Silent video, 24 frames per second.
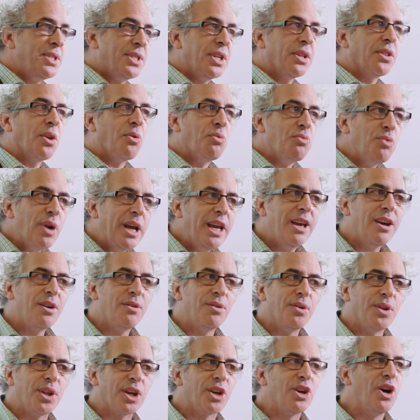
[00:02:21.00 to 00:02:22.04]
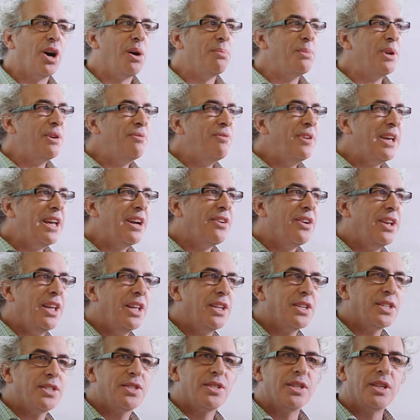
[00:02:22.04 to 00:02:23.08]
is it the rare or the common
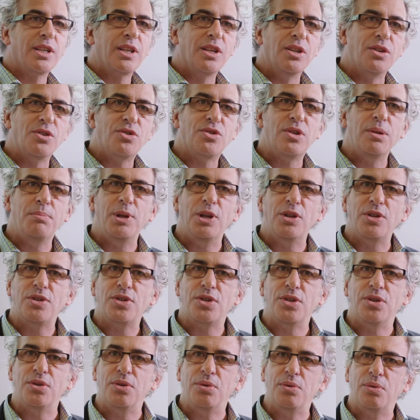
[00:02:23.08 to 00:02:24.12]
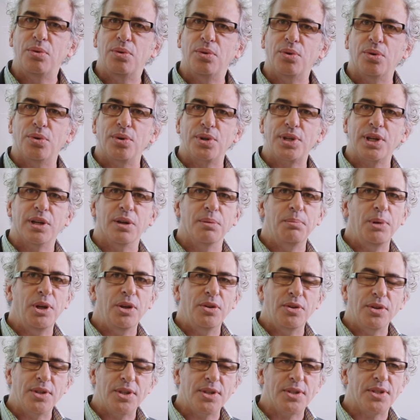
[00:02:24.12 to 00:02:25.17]
variants that contribute to
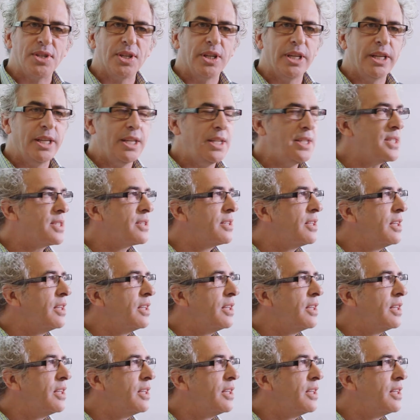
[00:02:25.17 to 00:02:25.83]
autoimmune disease?